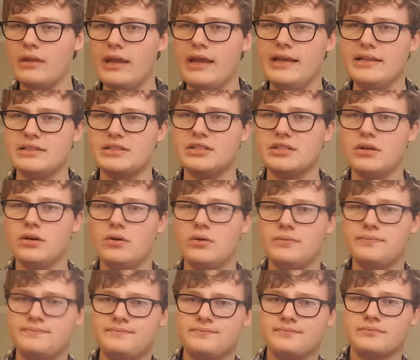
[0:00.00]
And
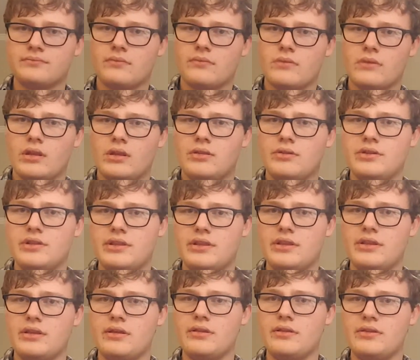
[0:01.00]
so
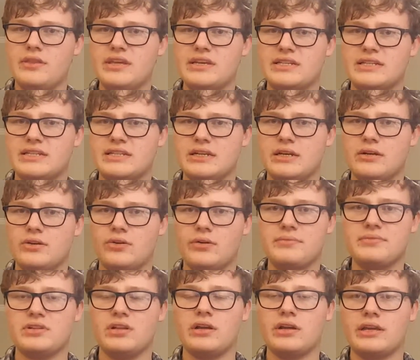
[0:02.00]
this
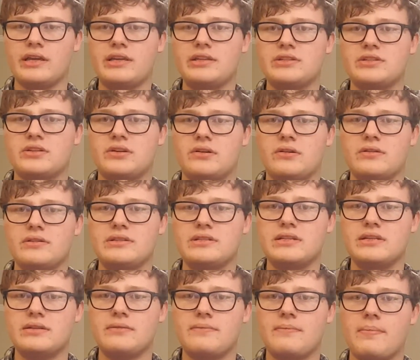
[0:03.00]
Grimm's Law
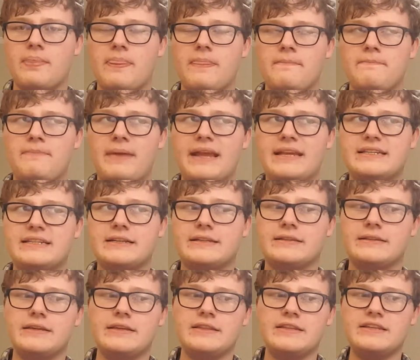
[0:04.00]
concerns
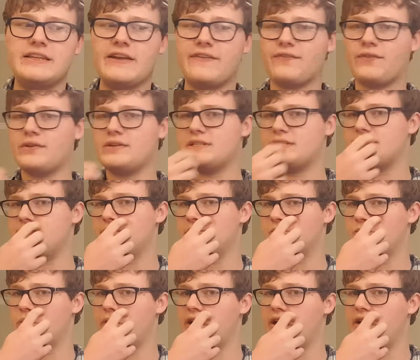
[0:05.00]
basically the difference
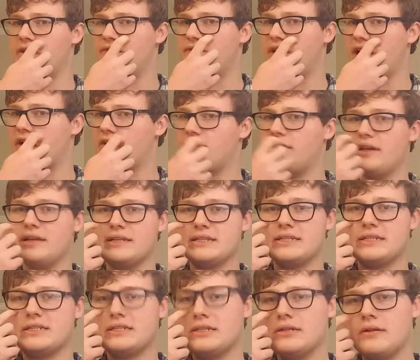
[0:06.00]
between
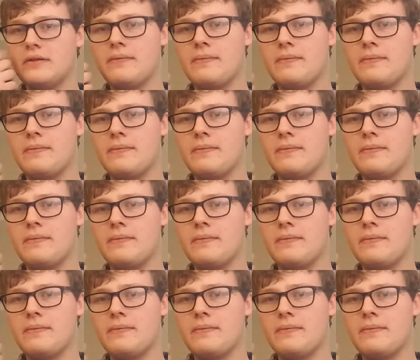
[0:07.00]
various